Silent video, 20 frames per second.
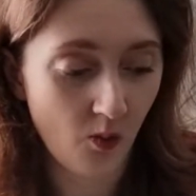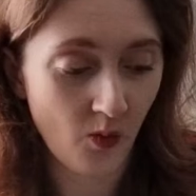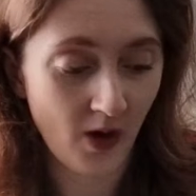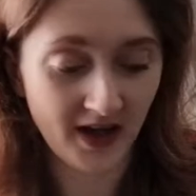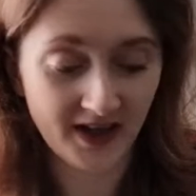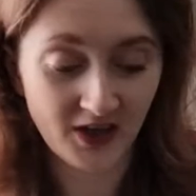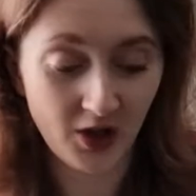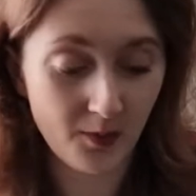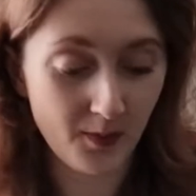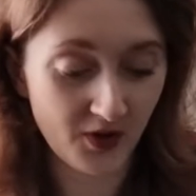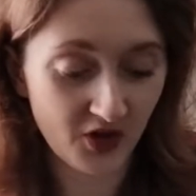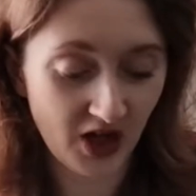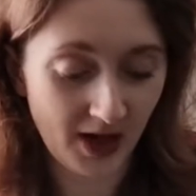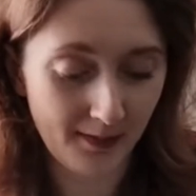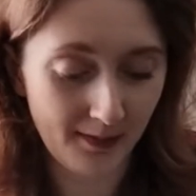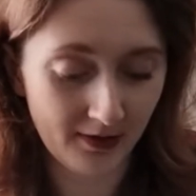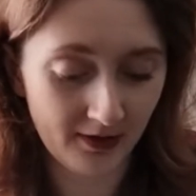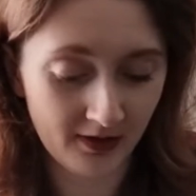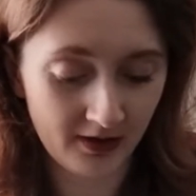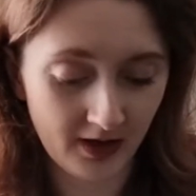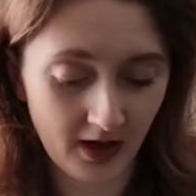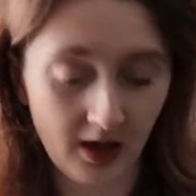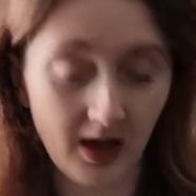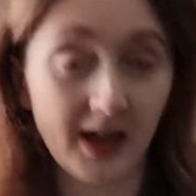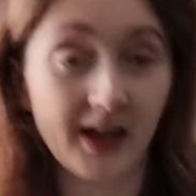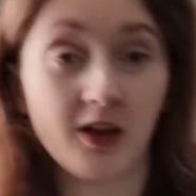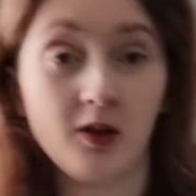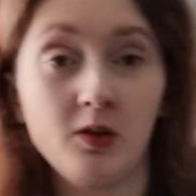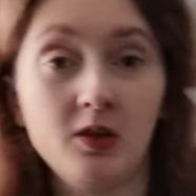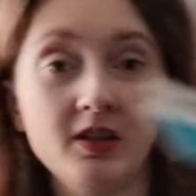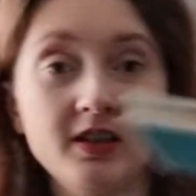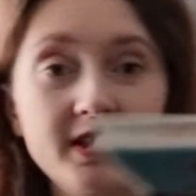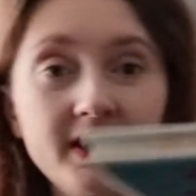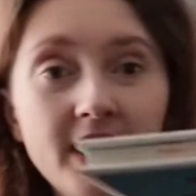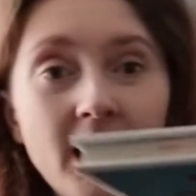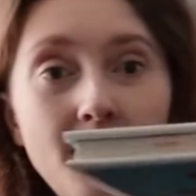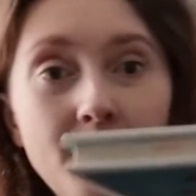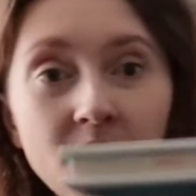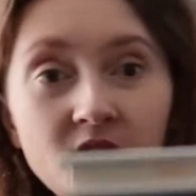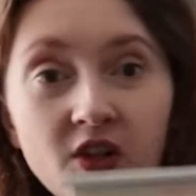Where so much happens. Like, you can
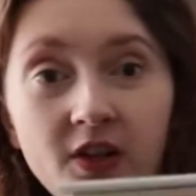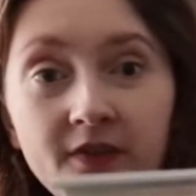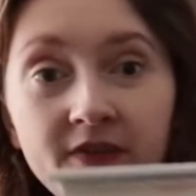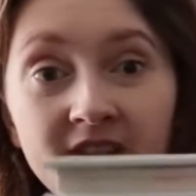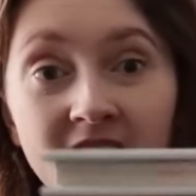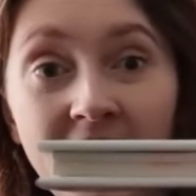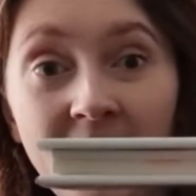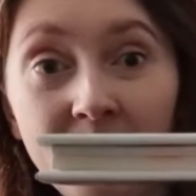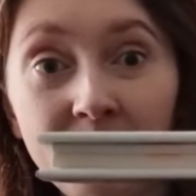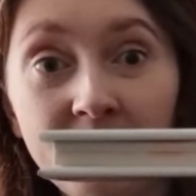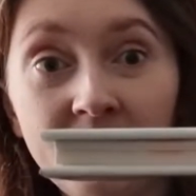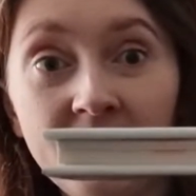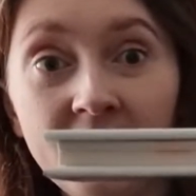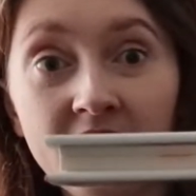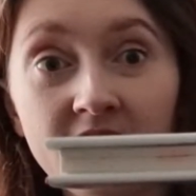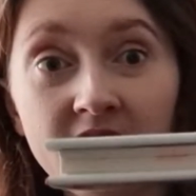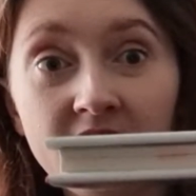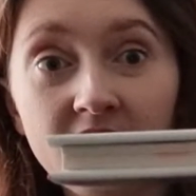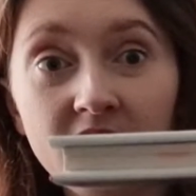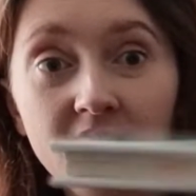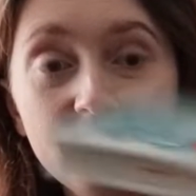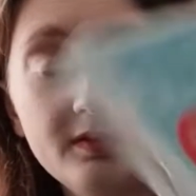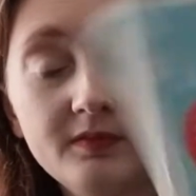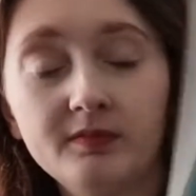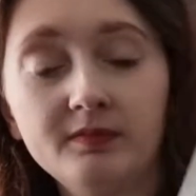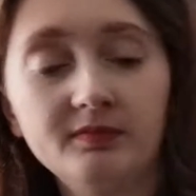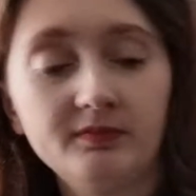see how much I've tabbed this.